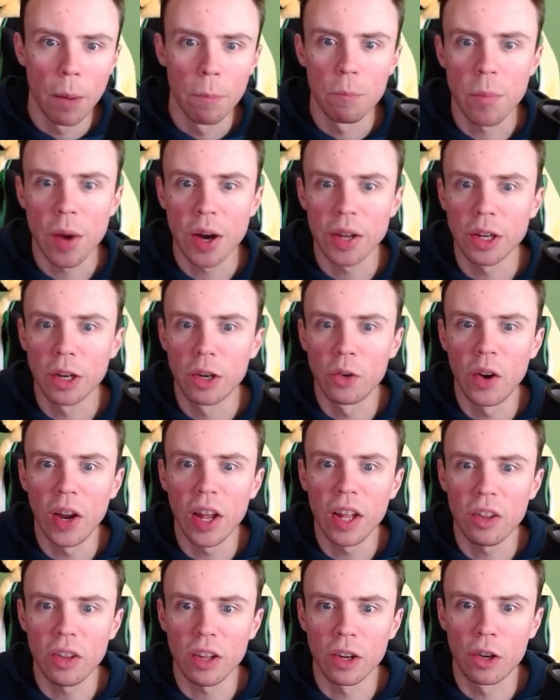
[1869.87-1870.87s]
Miner
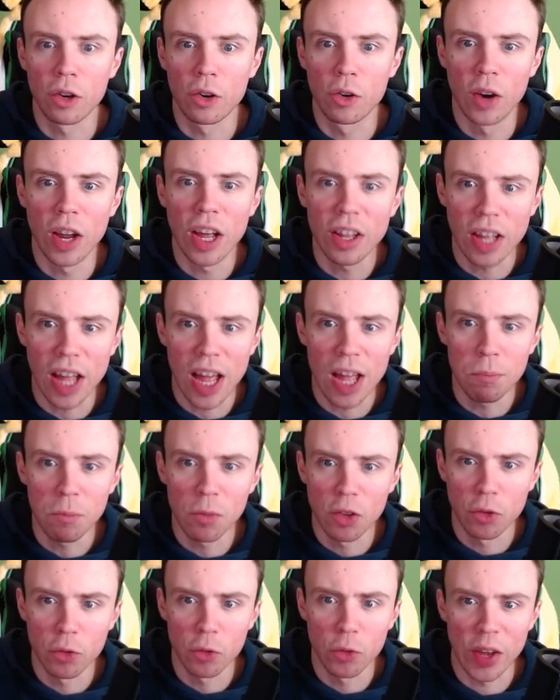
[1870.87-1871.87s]
created a great
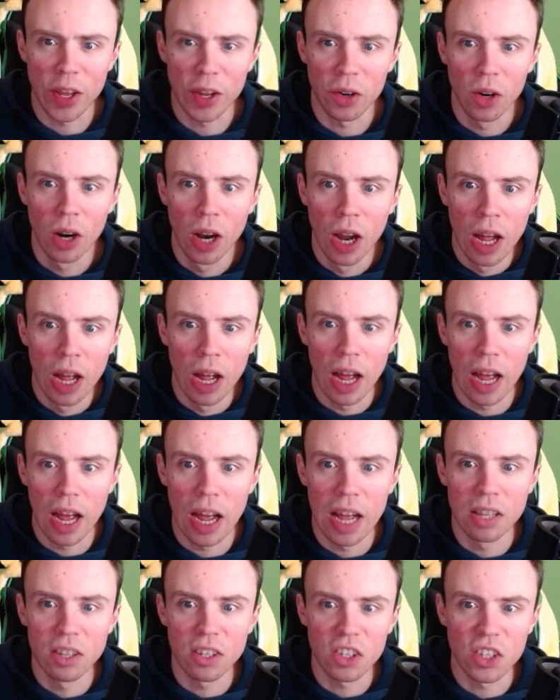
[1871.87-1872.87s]
atmosphere and